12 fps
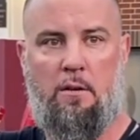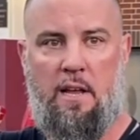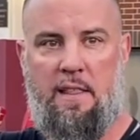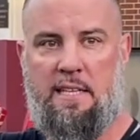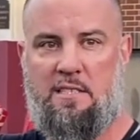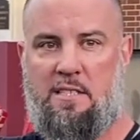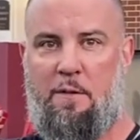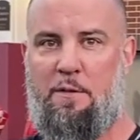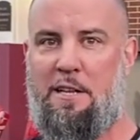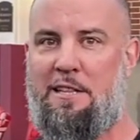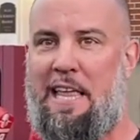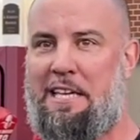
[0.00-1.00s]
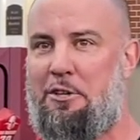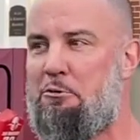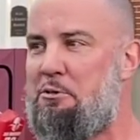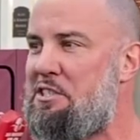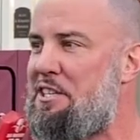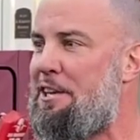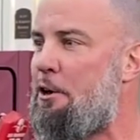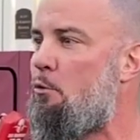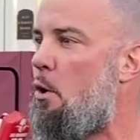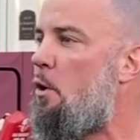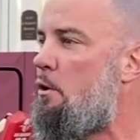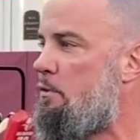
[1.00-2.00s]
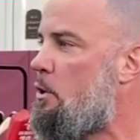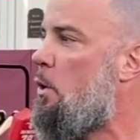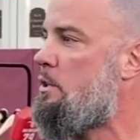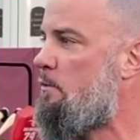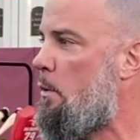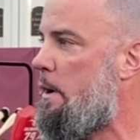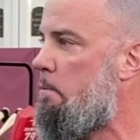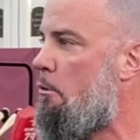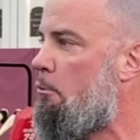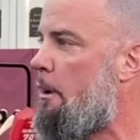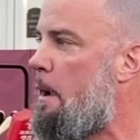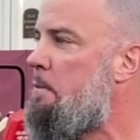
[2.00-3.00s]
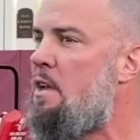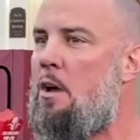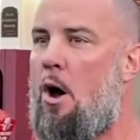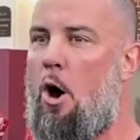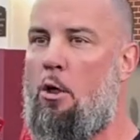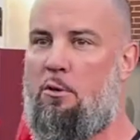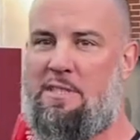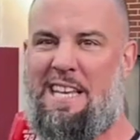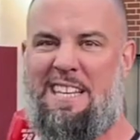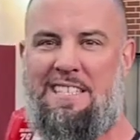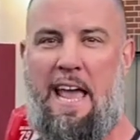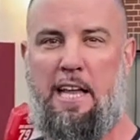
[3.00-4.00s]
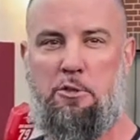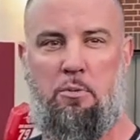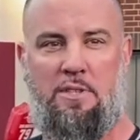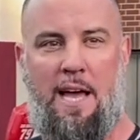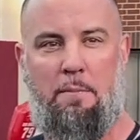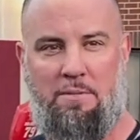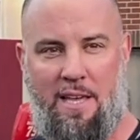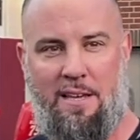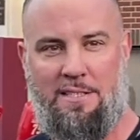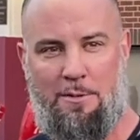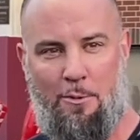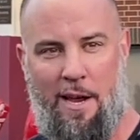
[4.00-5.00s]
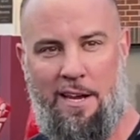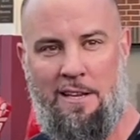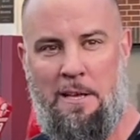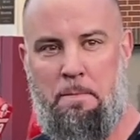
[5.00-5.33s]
And that's stuff that like you see it growing over the course of a winter program, all those like intangible type things, mm-hmm. right?